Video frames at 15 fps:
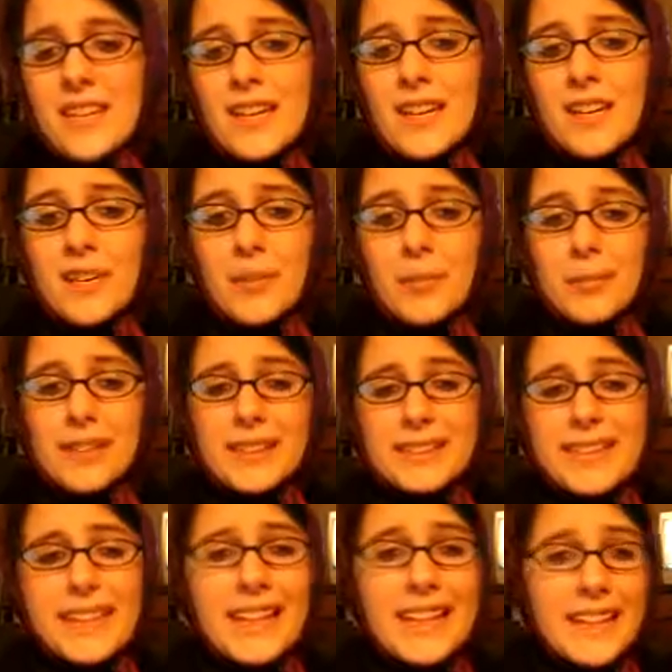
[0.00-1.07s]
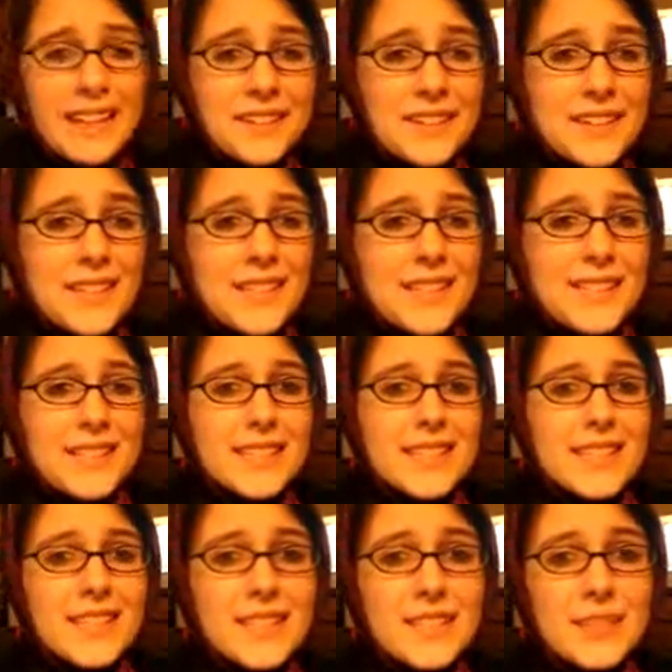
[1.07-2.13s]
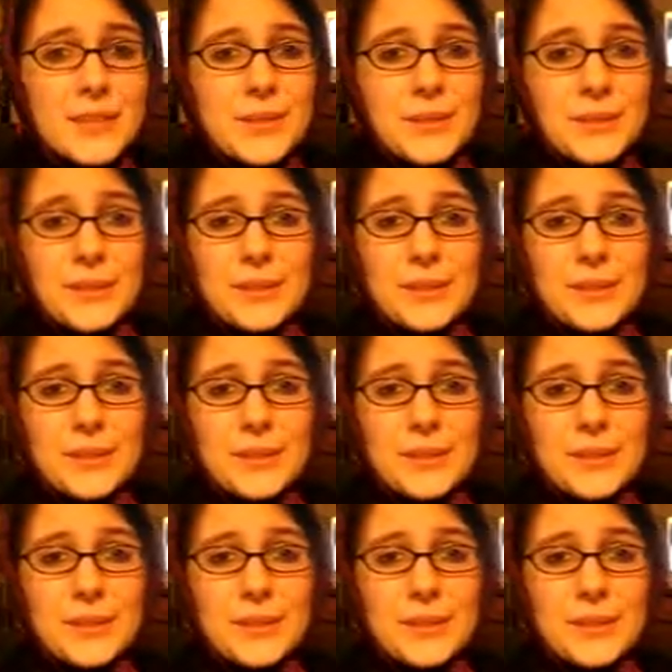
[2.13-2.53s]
Because I kind of have a tendency to,